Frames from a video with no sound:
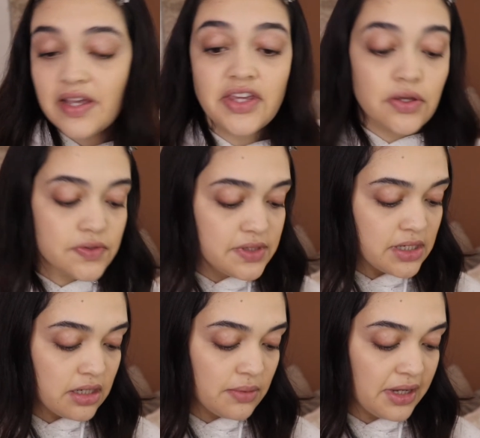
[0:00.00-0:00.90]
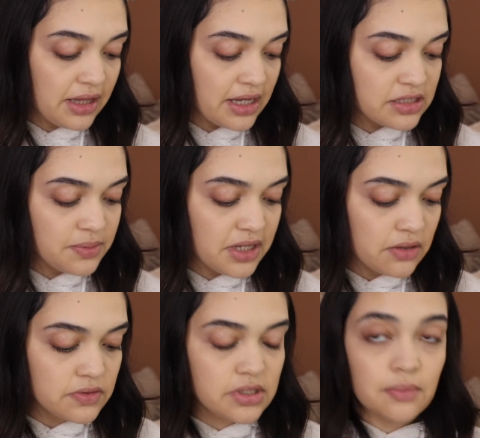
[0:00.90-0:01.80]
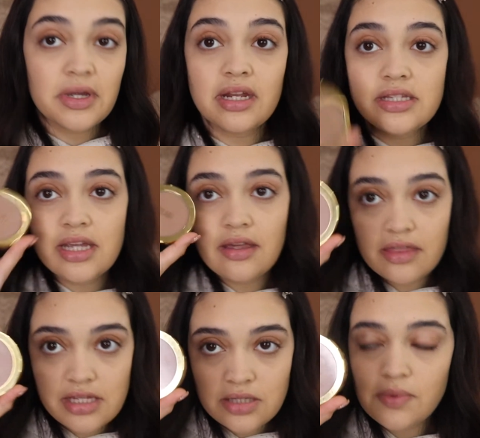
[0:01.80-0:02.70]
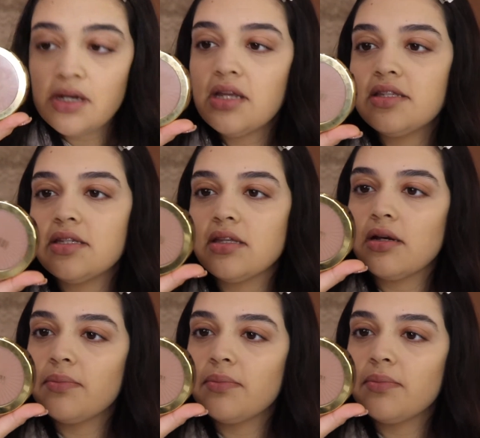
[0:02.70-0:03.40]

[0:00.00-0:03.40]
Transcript: I used it in my last video. So I'm going to take this one. It's the